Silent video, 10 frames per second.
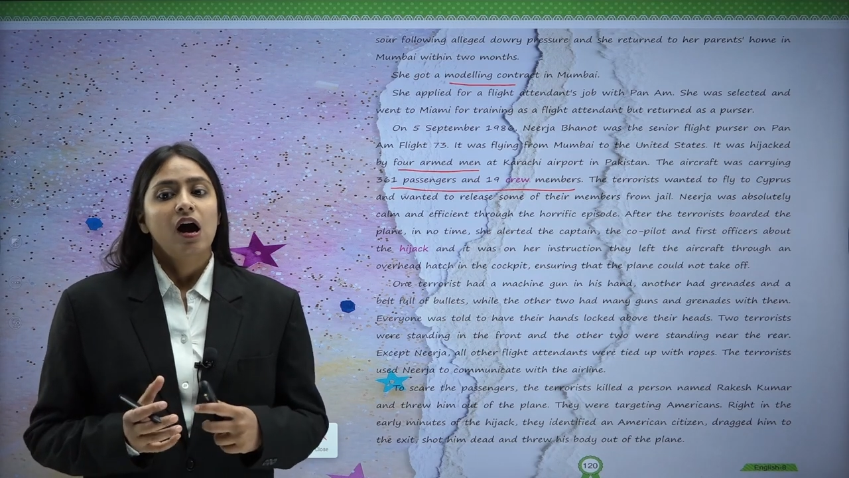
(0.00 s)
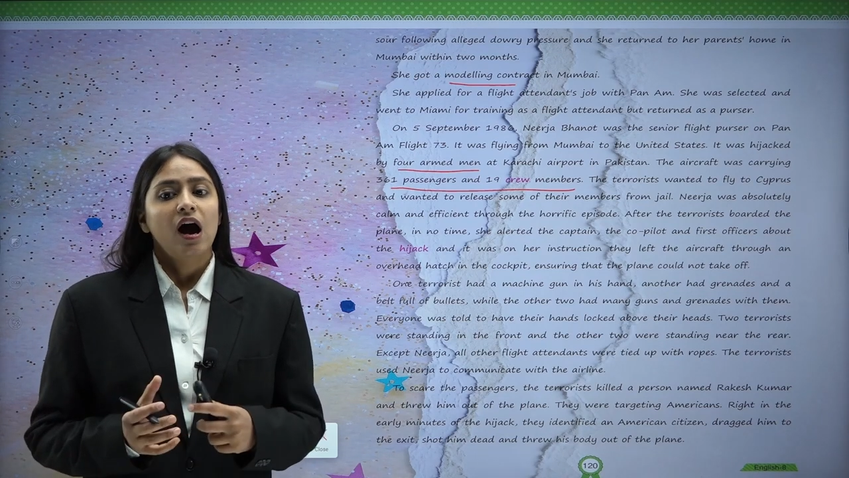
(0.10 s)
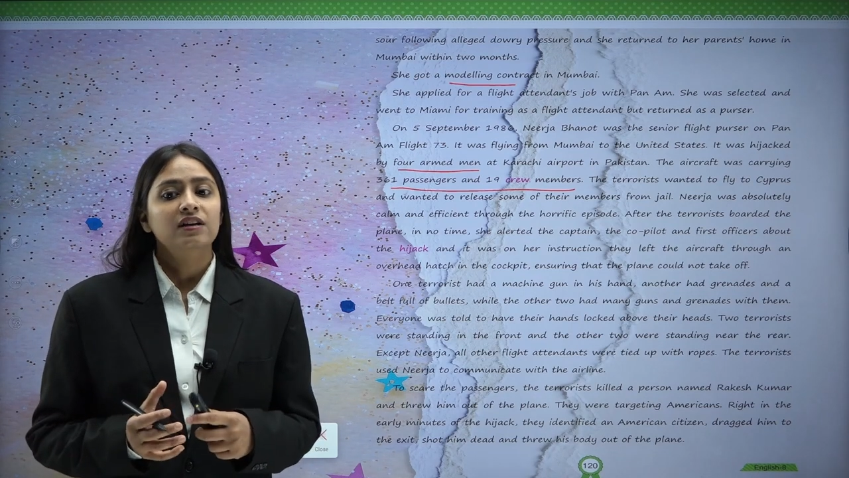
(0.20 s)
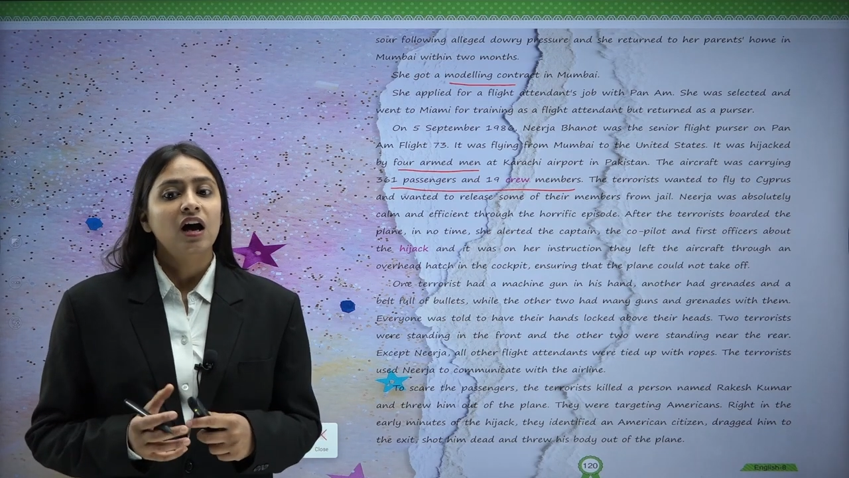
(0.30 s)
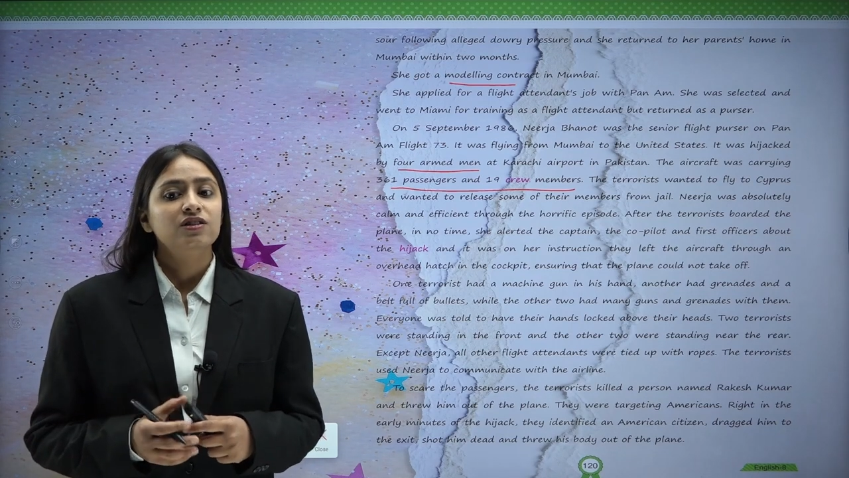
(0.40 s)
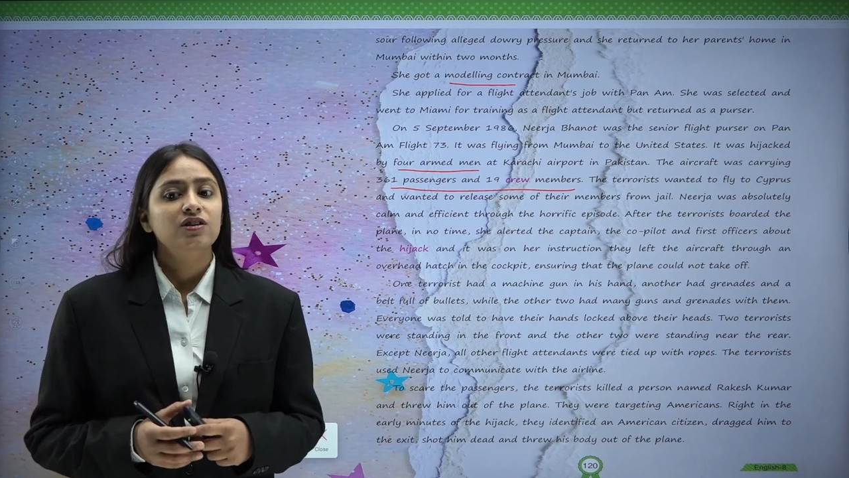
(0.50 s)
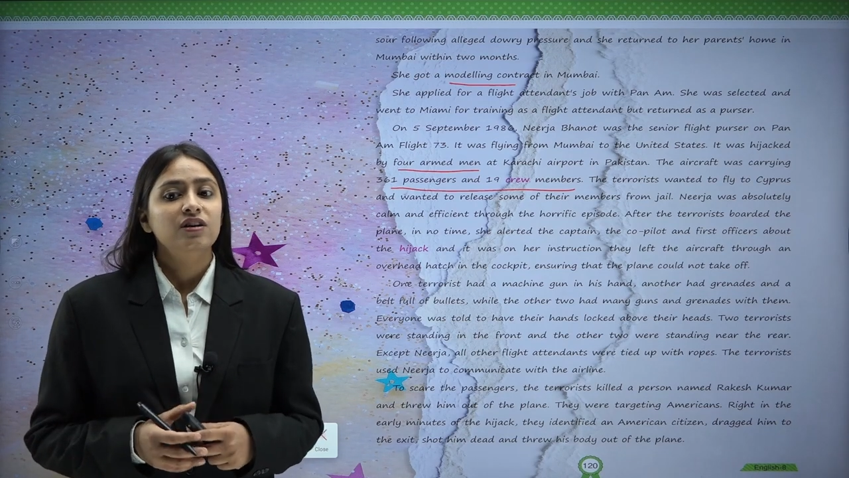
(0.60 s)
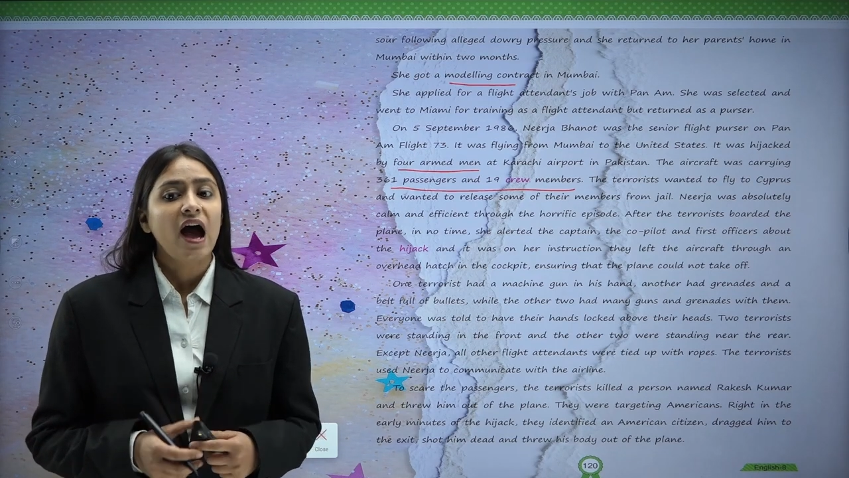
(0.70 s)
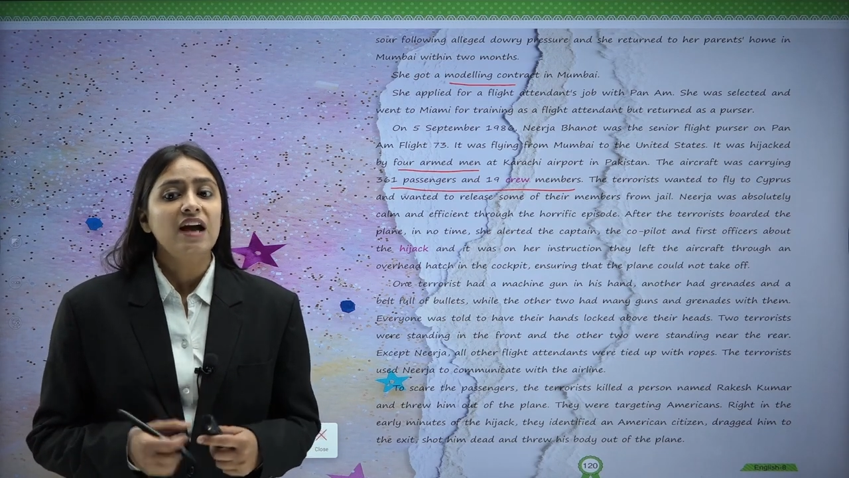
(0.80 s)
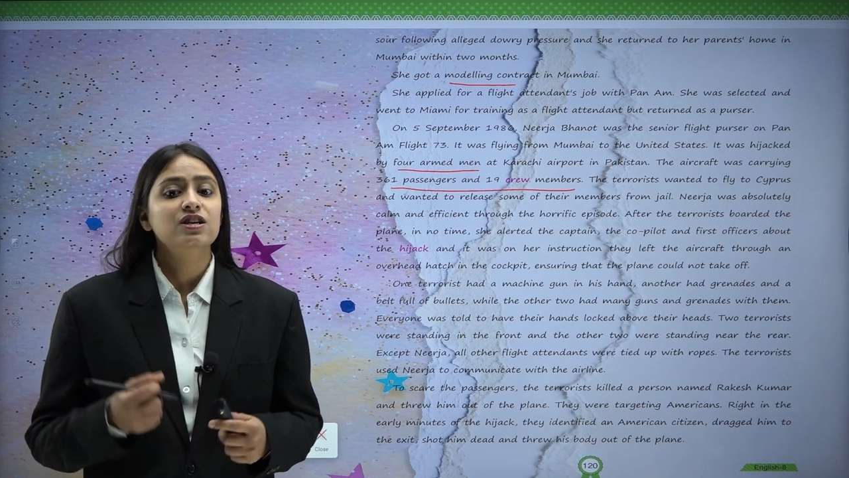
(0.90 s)

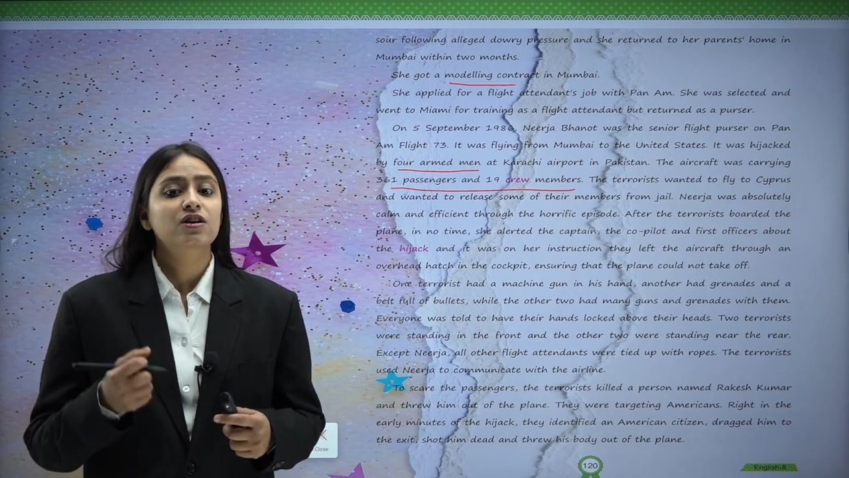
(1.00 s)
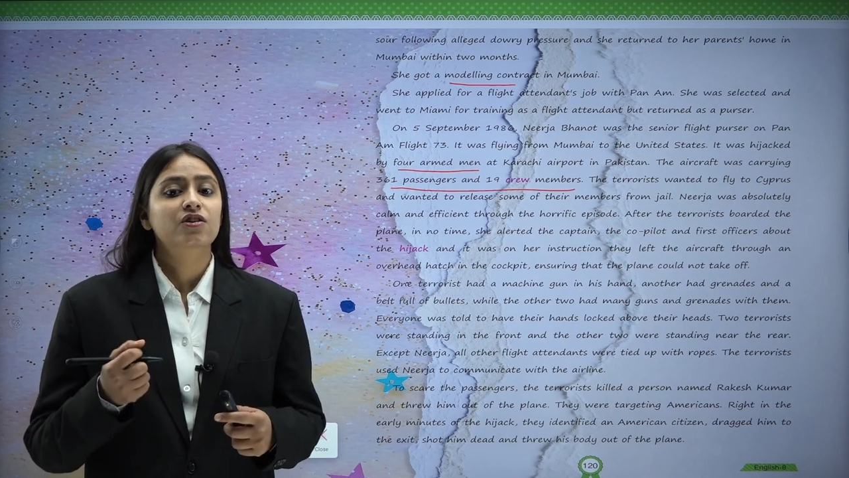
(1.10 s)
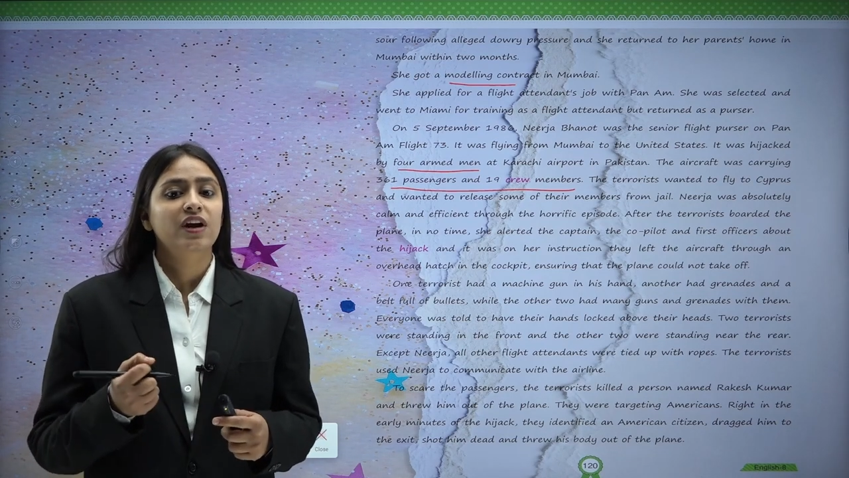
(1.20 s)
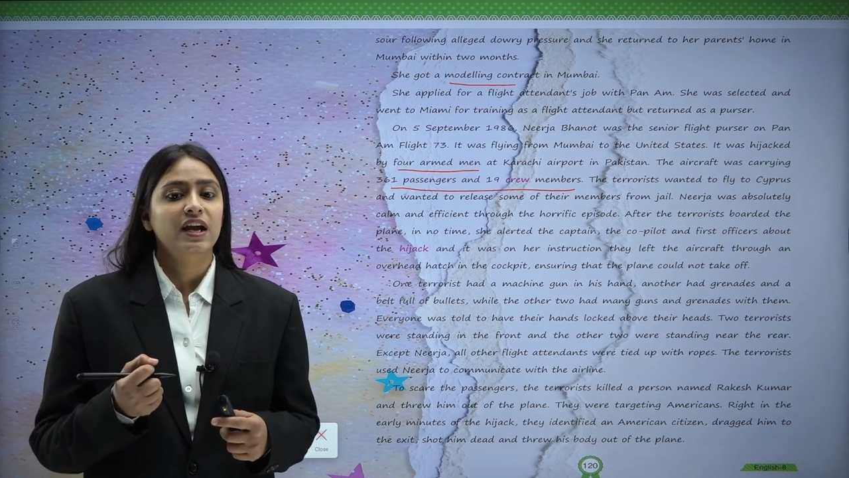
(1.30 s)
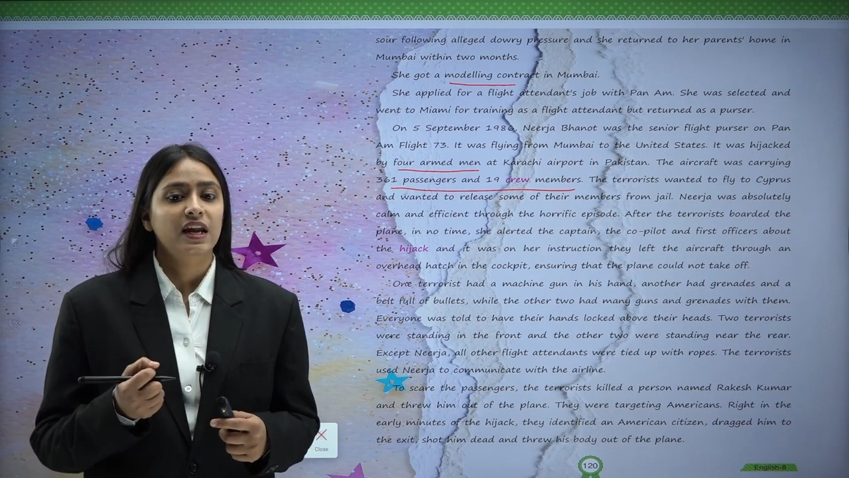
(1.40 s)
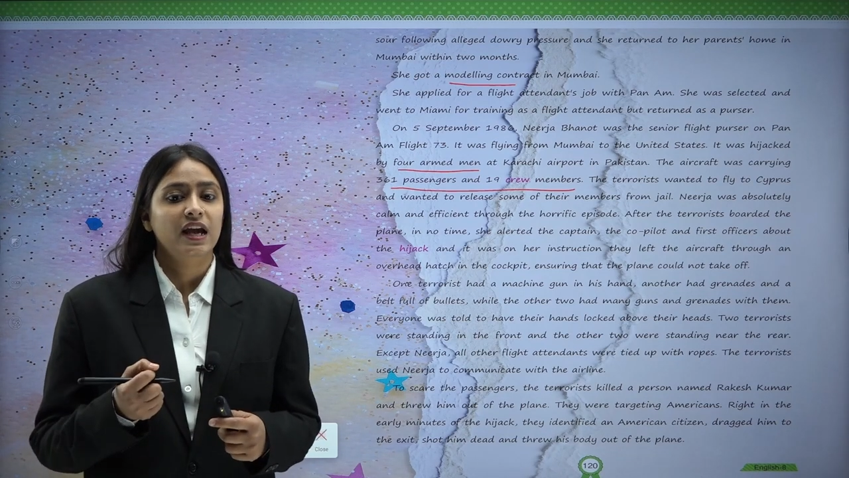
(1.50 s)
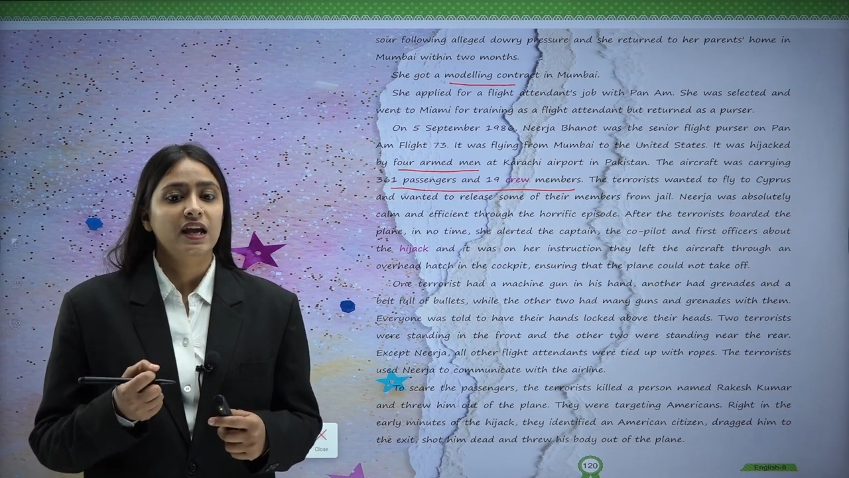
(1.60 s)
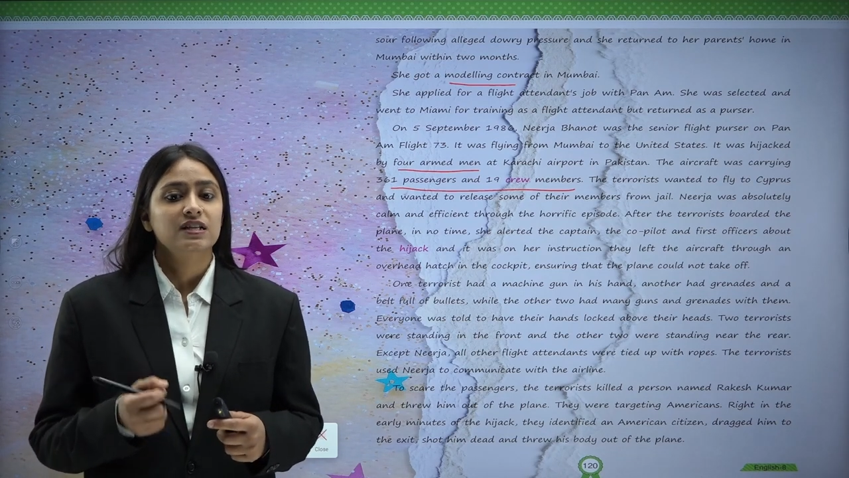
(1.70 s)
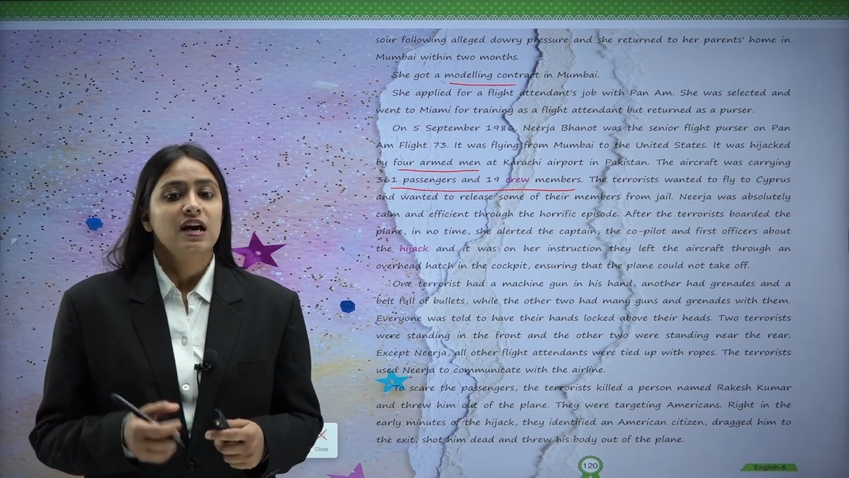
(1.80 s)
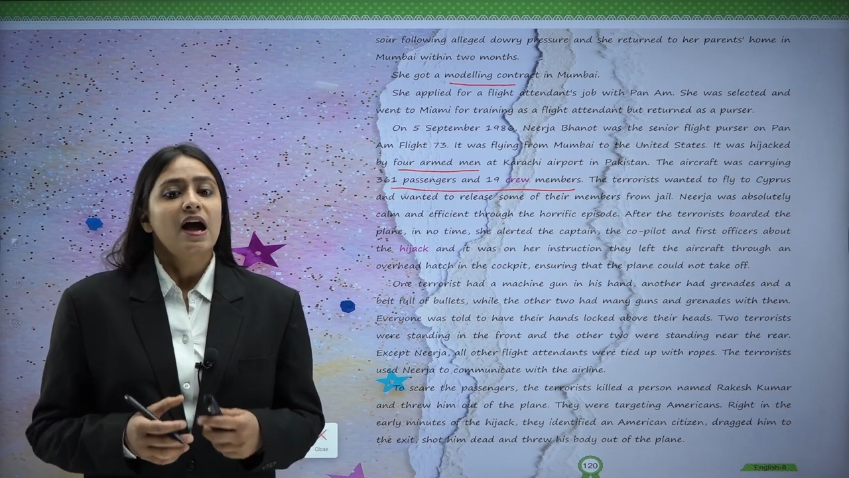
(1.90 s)
Another had a
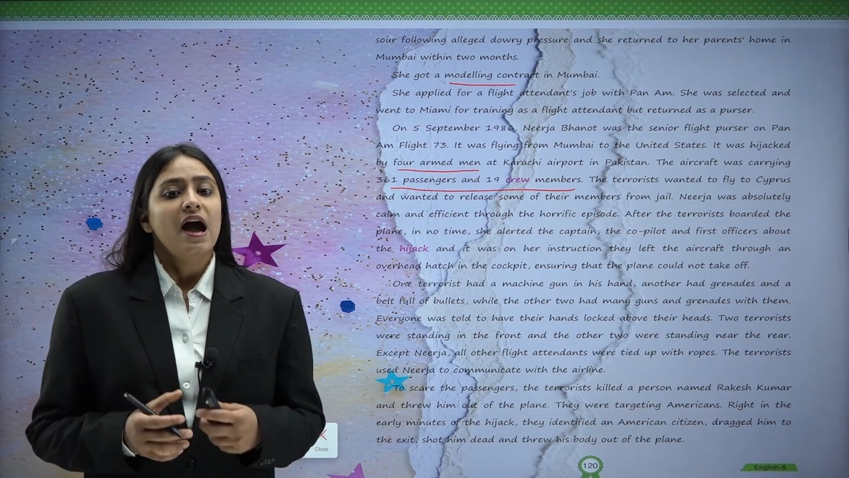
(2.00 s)
grenade